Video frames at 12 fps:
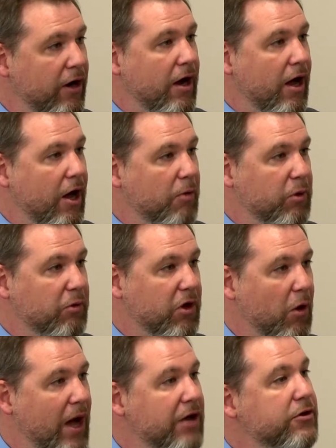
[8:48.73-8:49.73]
We would go
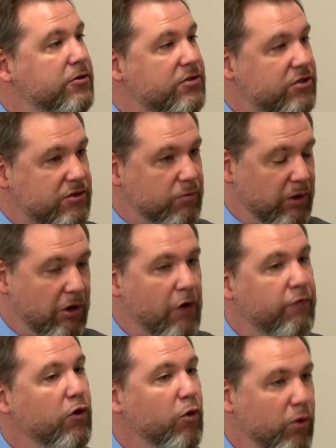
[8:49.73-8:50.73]
out and we'd go
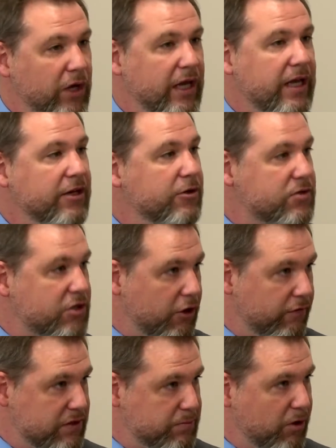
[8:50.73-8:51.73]
for a week and do
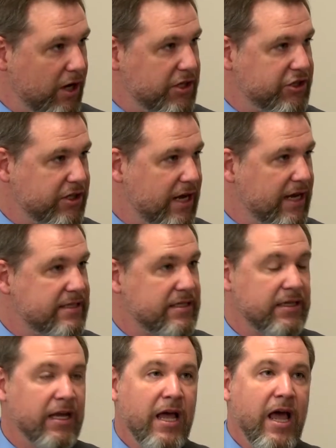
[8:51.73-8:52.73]
service projects
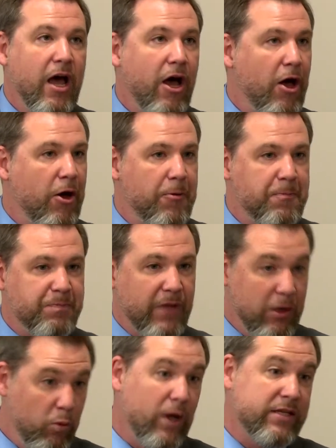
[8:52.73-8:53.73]
and
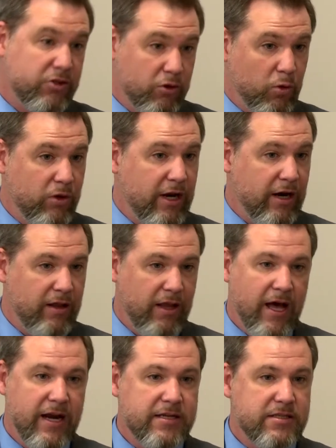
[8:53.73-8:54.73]
in Western North
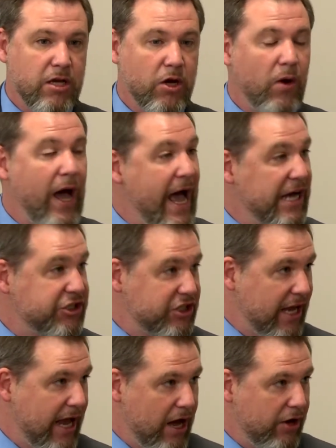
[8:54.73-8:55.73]
Carolina, so Ashe
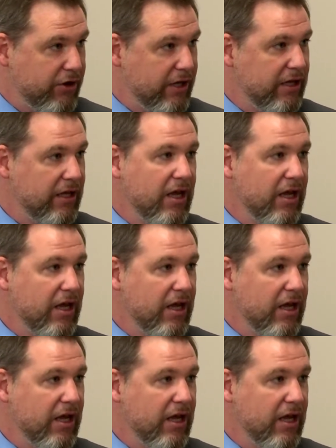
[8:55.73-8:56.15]
County,